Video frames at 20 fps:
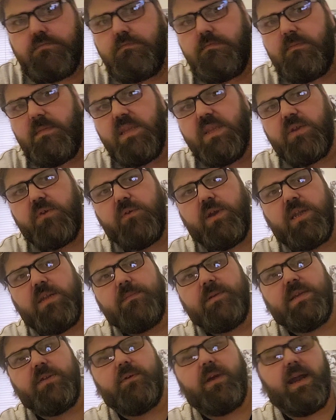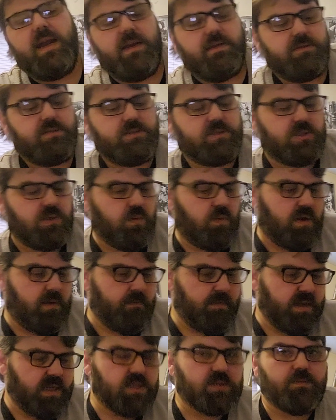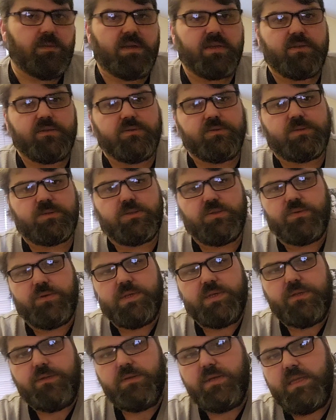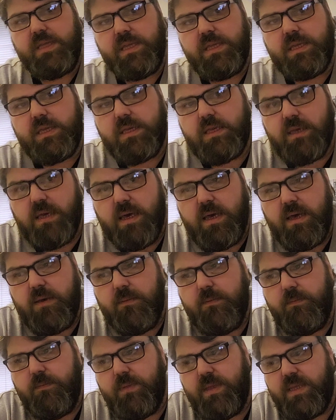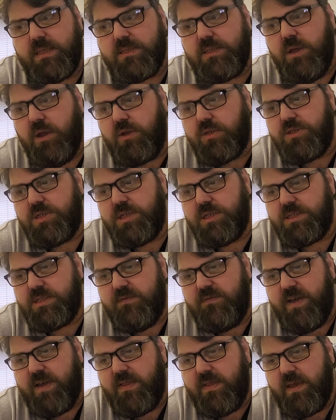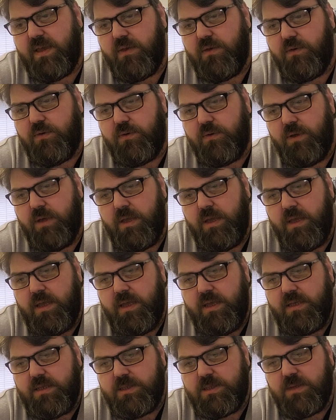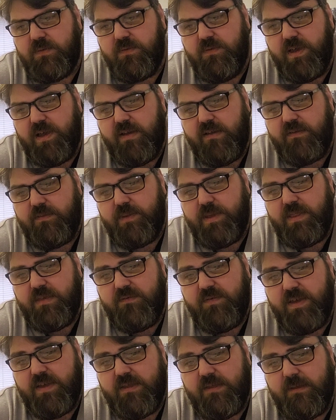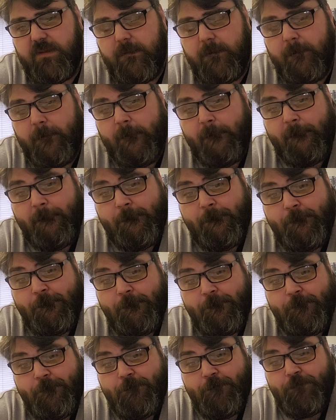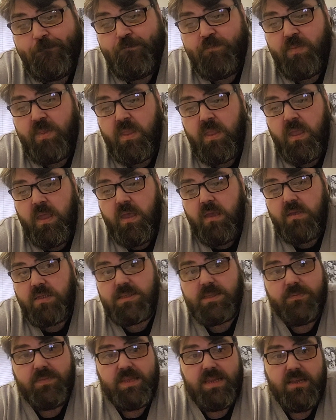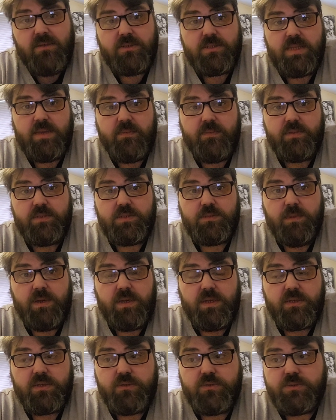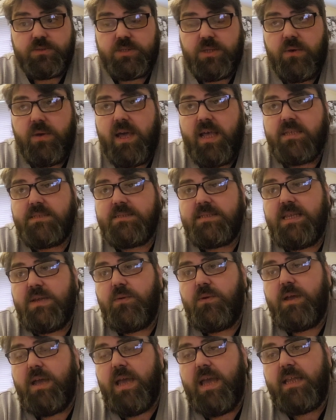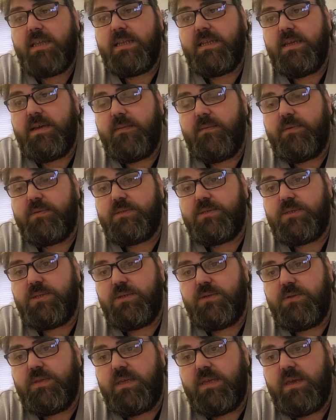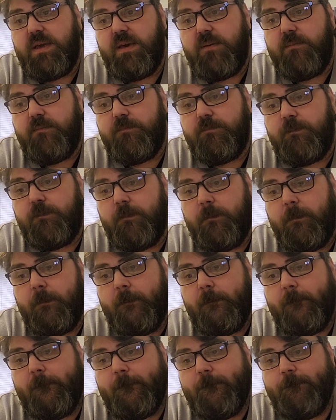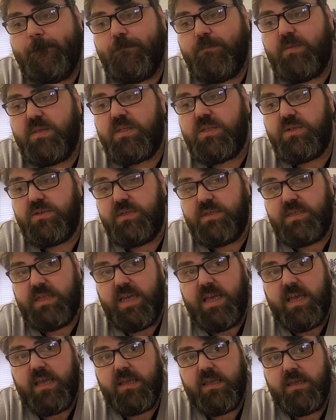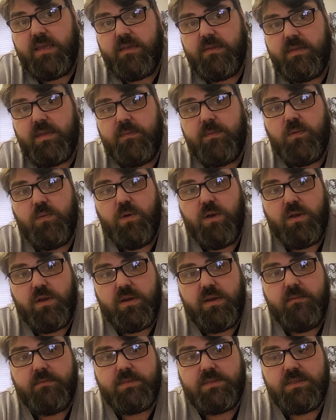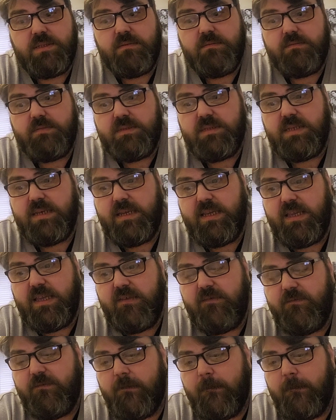Incredibly rare. So what makes Michael's story unique is not just the fact they all survived, but the fact that something else happened to Michael. So as they were heading up to the deck, they'd been woken up to leave.